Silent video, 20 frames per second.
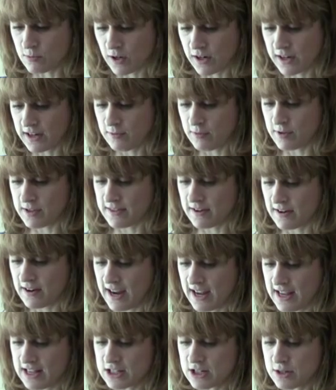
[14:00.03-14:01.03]
working with their
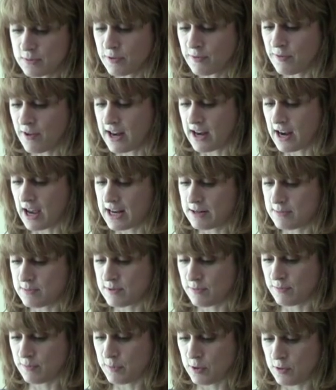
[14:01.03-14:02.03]
hands to provide items
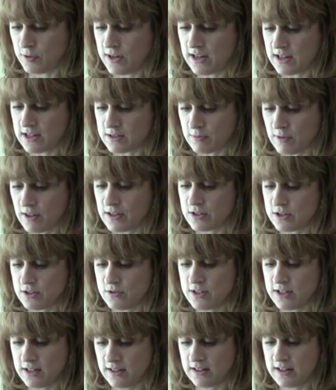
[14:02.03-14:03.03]
of beauty as well as
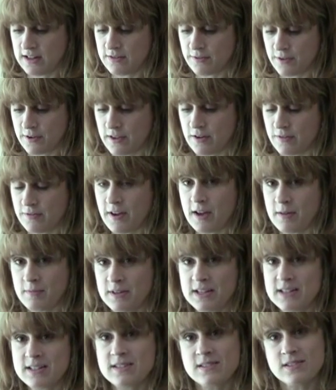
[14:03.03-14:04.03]
utility for their
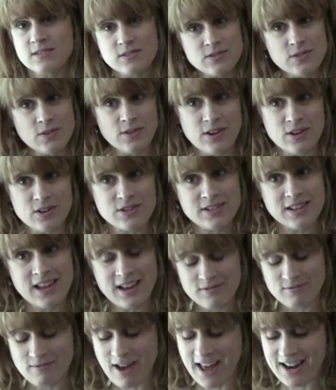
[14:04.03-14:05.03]
families. So there's
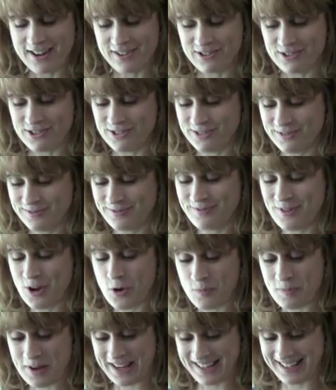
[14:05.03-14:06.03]
that radical
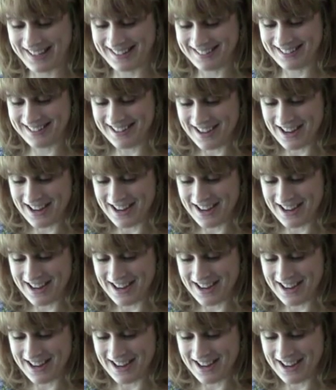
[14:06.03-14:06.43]
homemaking.